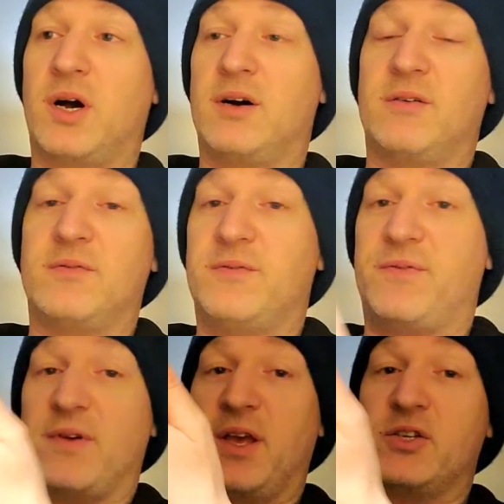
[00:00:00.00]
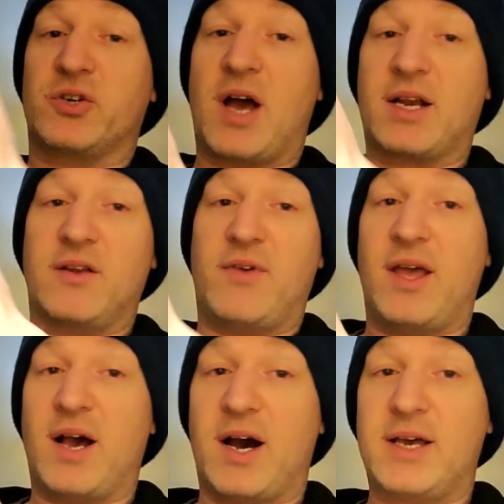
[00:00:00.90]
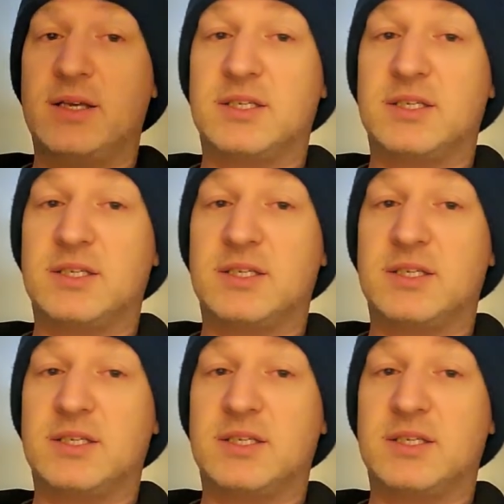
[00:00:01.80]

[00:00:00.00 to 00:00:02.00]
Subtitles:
of interactive AI